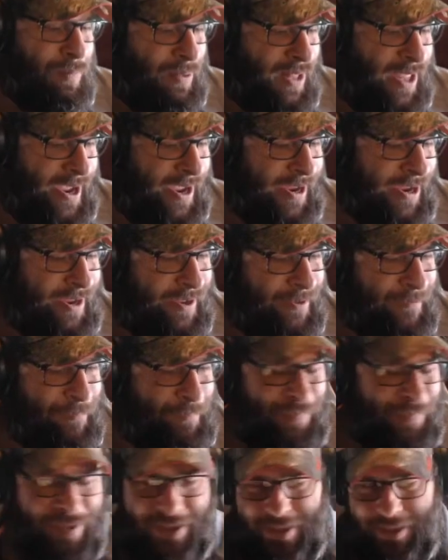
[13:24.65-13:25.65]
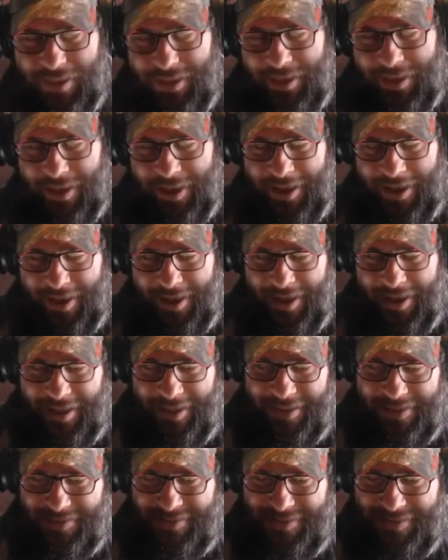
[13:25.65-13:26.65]
play.
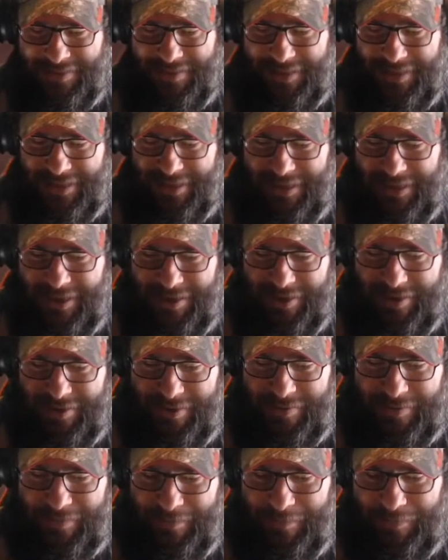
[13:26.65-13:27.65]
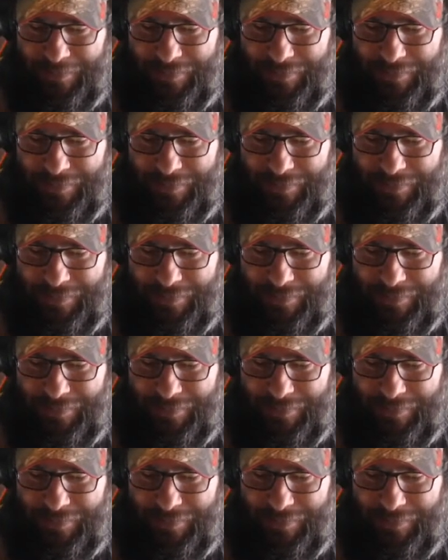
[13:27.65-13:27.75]
Let's see here.